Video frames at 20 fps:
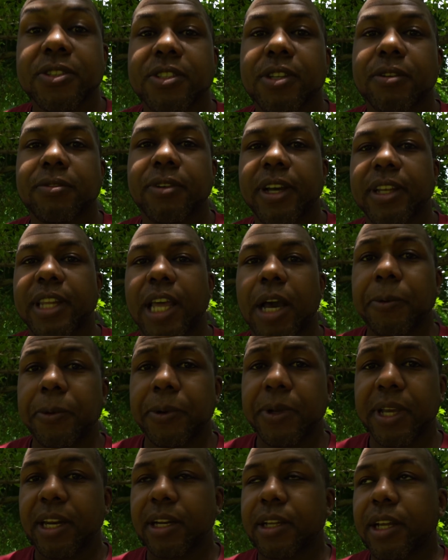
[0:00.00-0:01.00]
and stuff like that where
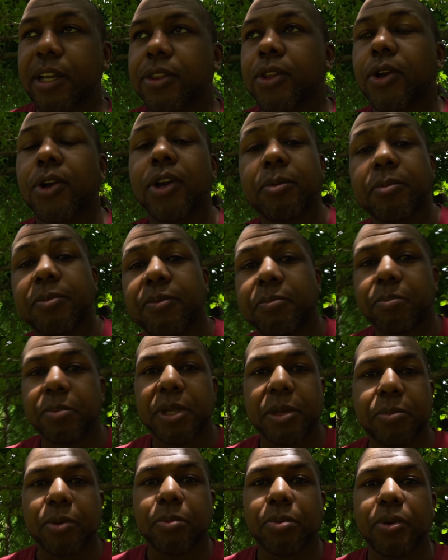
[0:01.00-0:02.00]
we're getting like 30
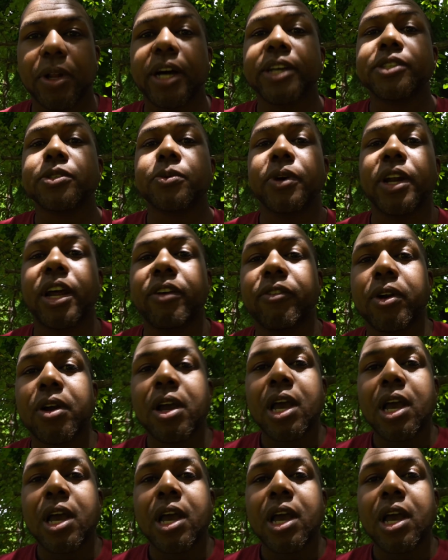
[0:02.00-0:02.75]
people plus or whatever.